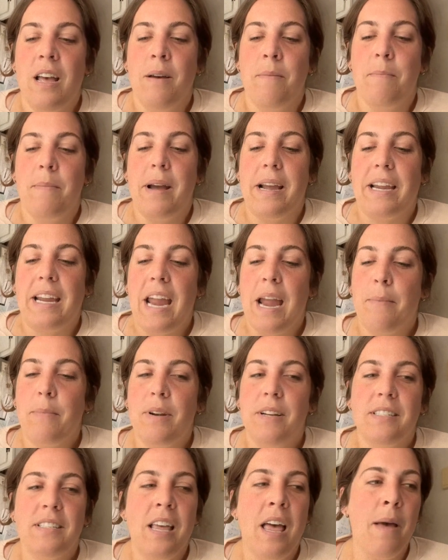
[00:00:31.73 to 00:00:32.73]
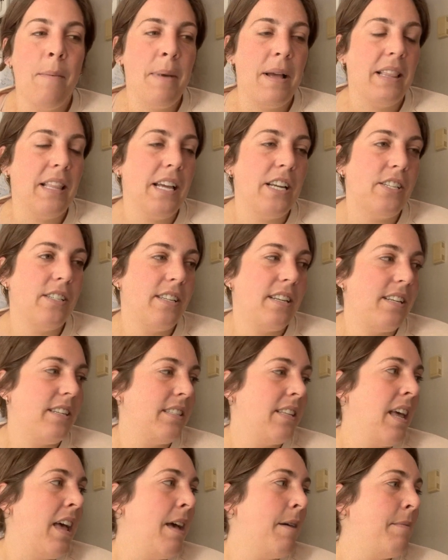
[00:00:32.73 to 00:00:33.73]
my cameras, my
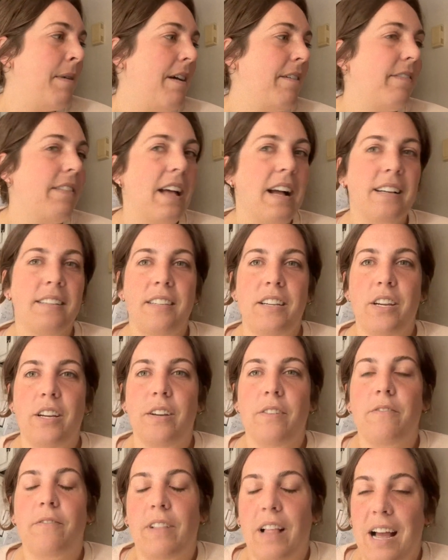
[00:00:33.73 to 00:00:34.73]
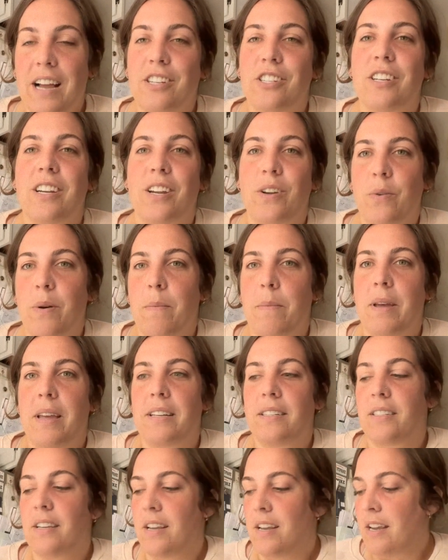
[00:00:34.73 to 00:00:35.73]
lenses, my flash
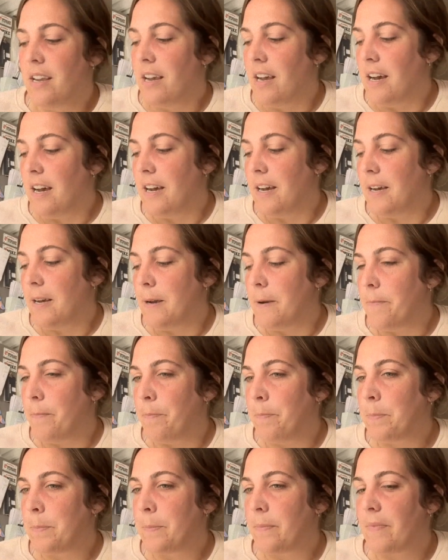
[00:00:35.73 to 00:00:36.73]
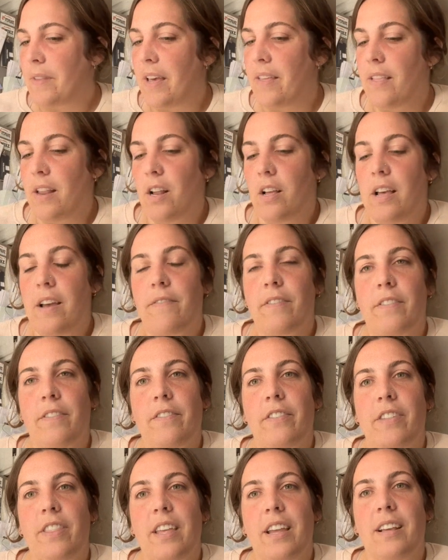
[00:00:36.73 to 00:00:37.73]
equipment, and then I'll have
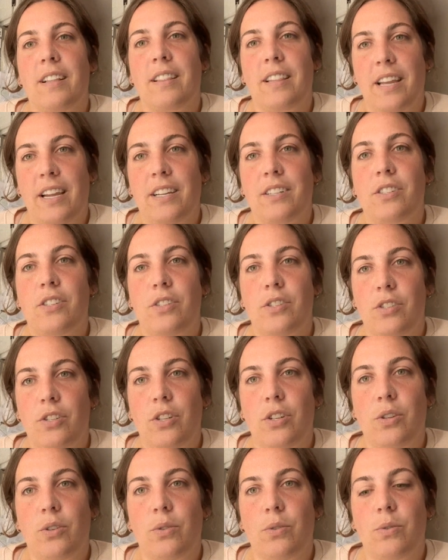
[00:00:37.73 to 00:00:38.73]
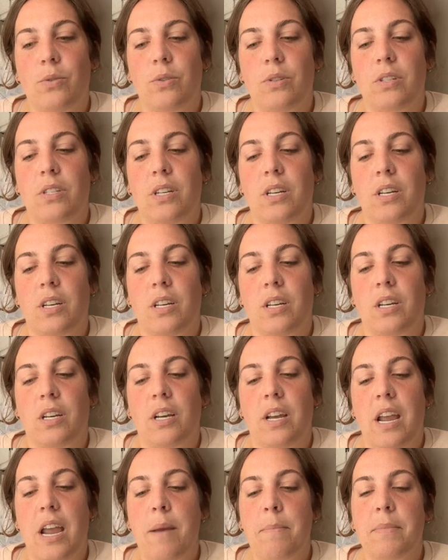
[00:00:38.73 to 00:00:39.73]
everything linked to
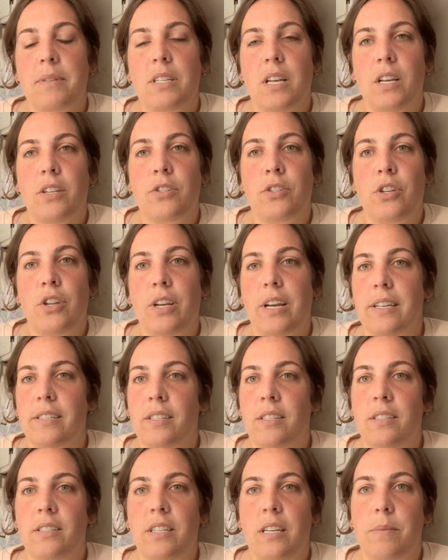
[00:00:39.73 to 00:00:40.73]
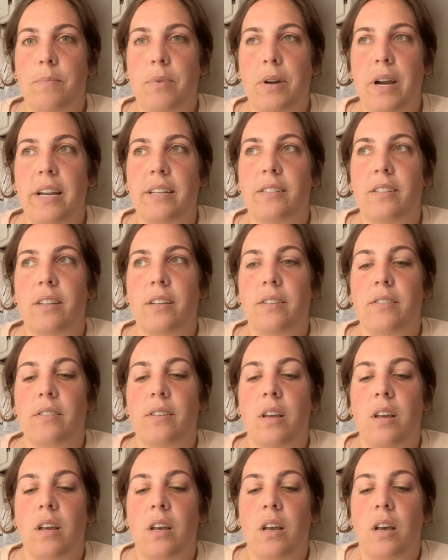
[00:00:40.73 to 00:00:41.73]
Amazon so you guys can see prices.
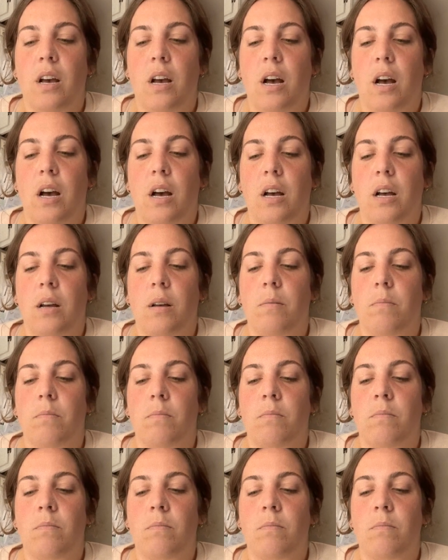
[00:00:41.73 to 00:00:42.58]
I've